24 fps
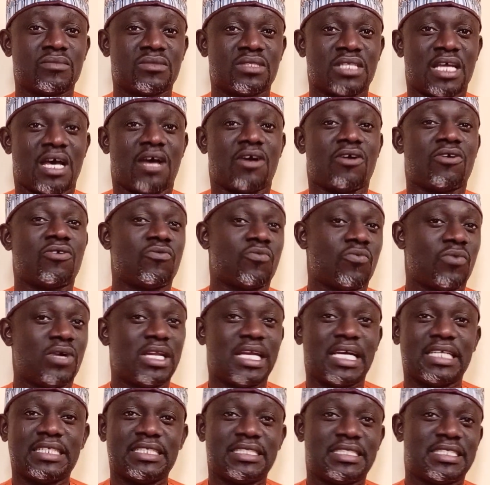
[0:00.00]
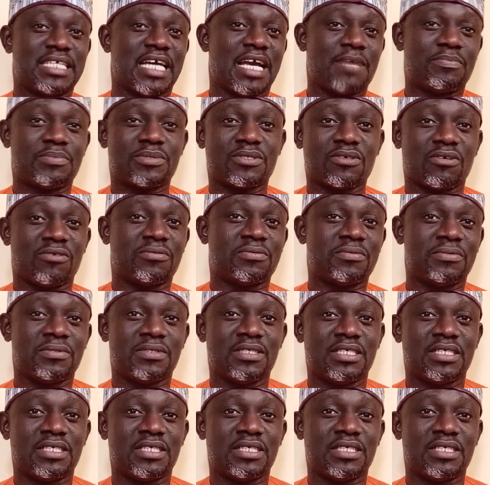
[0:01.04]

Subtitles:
Now, what are the types of